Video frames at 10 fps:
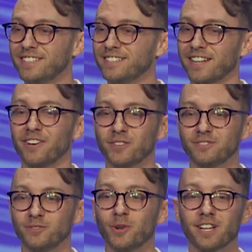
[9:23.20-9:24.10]
He's like, oh,
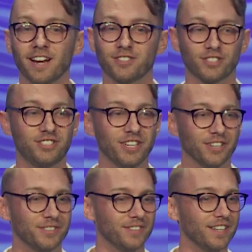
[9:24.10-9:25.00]
what did I just
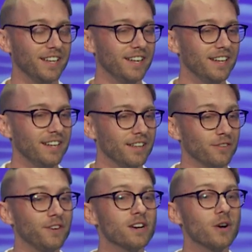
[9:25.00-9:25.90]
do? The
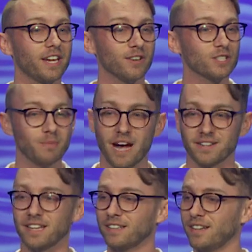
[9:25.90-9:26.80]
Pharaoh hears about
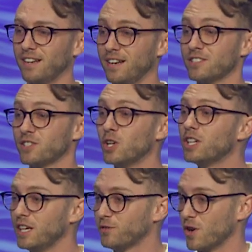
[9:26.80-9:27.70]
it and, and is
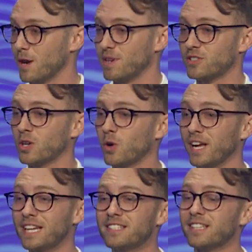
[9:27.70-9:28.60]
looking for him. And so
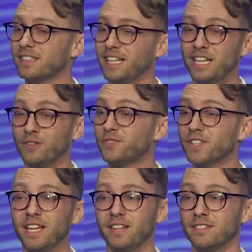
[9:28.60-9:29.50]
instantly he
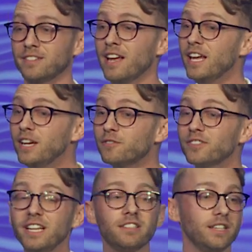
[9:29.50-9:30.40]
flees. He
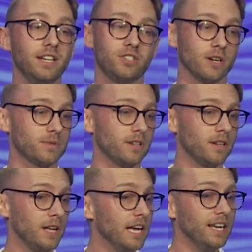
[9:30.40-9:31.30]
flees Egypt.
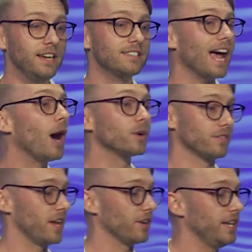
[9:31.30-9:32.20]
He gets out
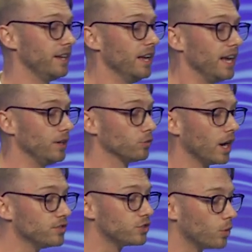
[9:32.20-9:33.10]
of there. He, he
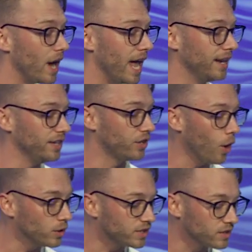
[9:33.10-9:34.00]
runs away and he
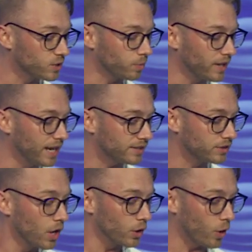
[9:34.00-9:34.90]
goes to this
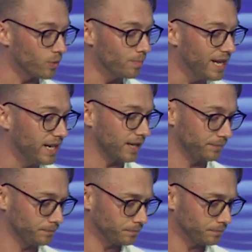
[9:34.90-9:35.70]
place called Midian.